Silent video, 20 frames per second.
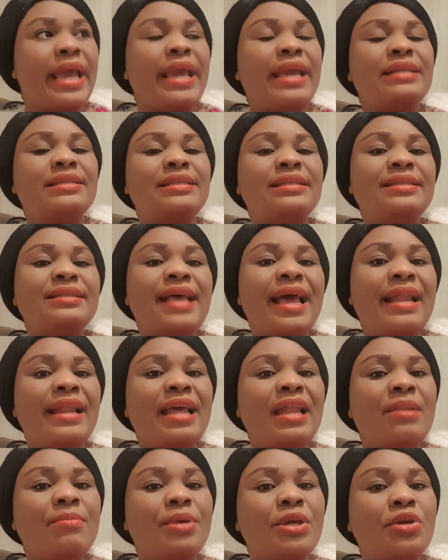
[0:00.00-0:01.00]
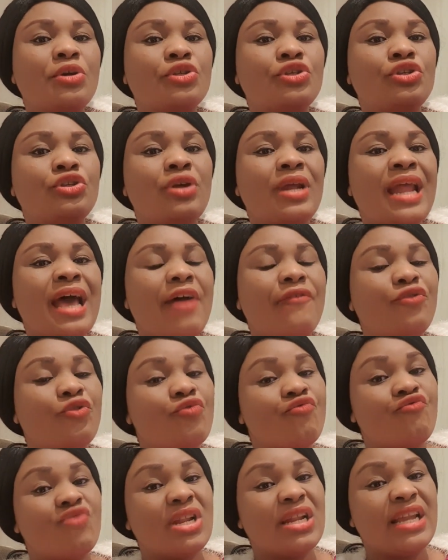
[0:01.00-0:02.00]
It is silent because you don't have
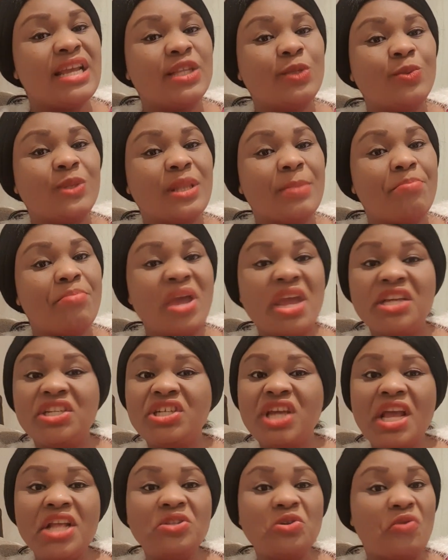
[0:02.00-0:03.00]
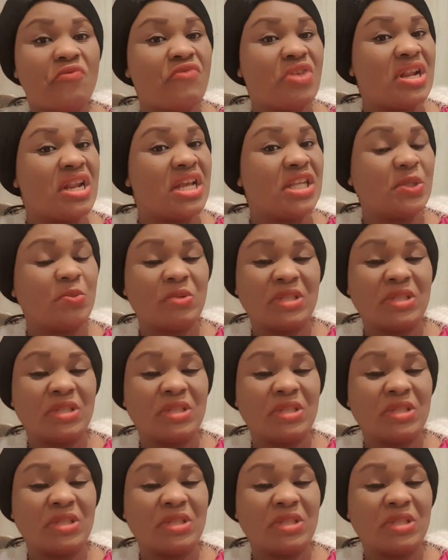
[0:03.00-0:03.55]
to relate with the patient or relate